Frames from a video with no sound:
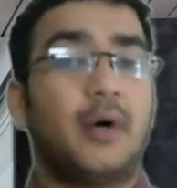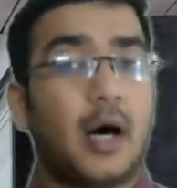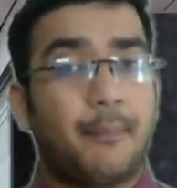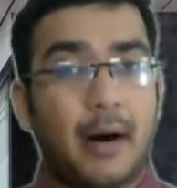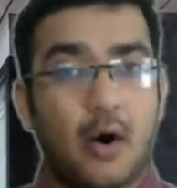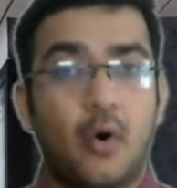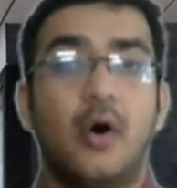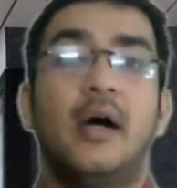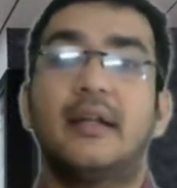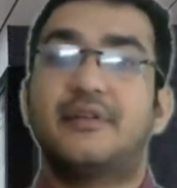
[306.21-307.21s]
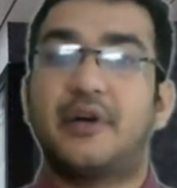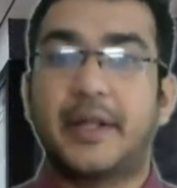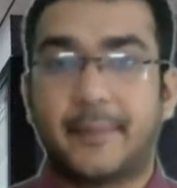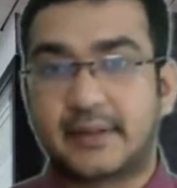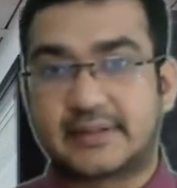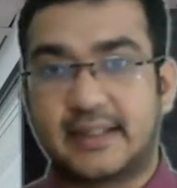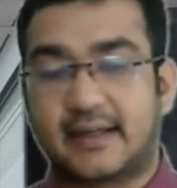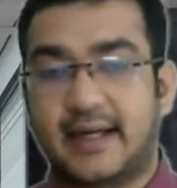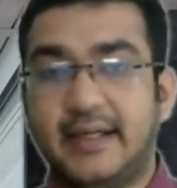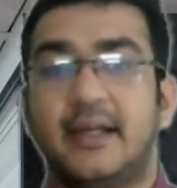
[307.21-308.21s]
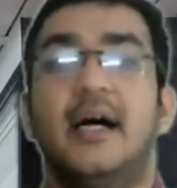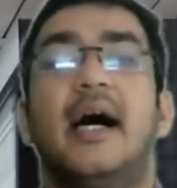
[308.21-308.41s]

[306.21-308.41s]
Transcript: above 30%, right?